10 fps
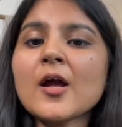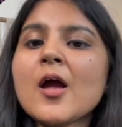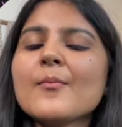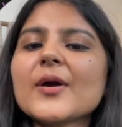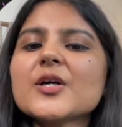
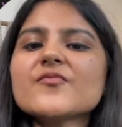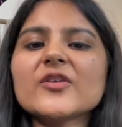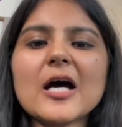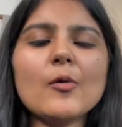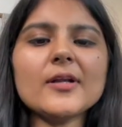because
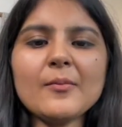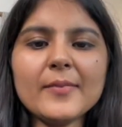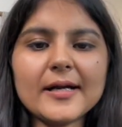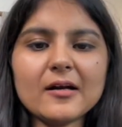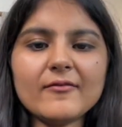without a
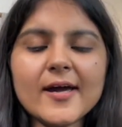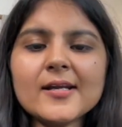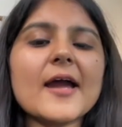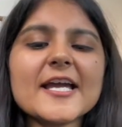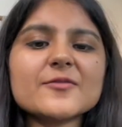
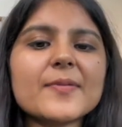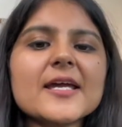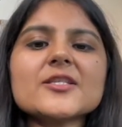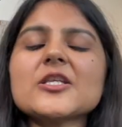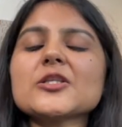middleware,
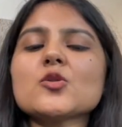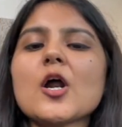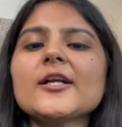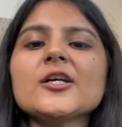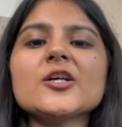Express does
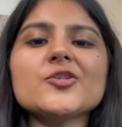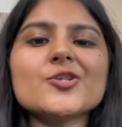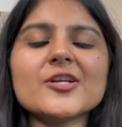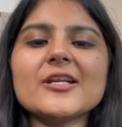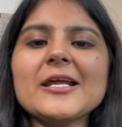not
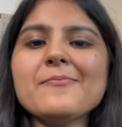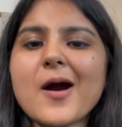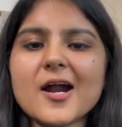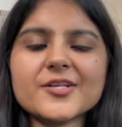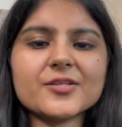generally
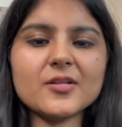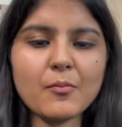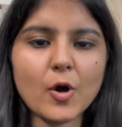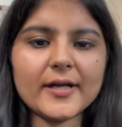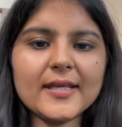parse the
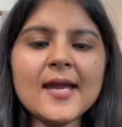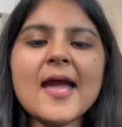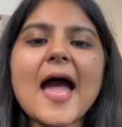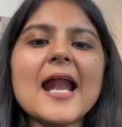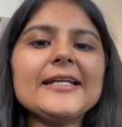body
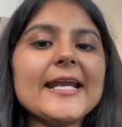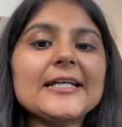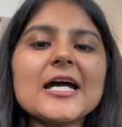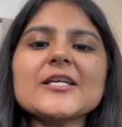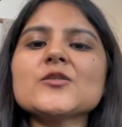and
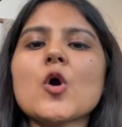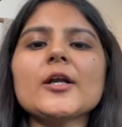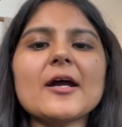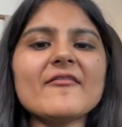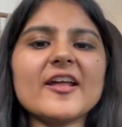data is
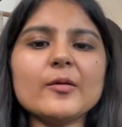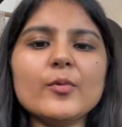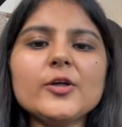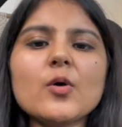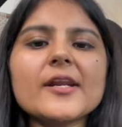not
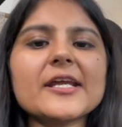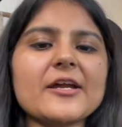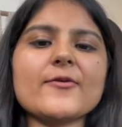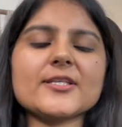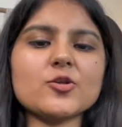available to our
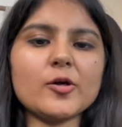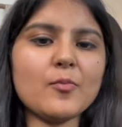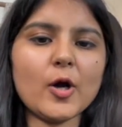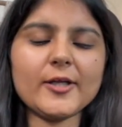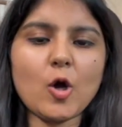
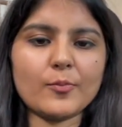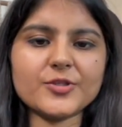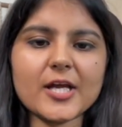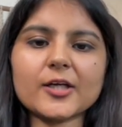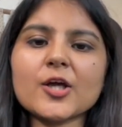request.body
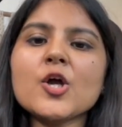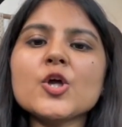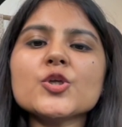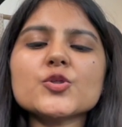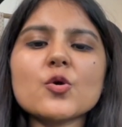object.
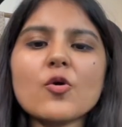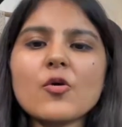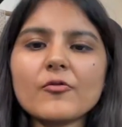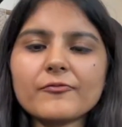So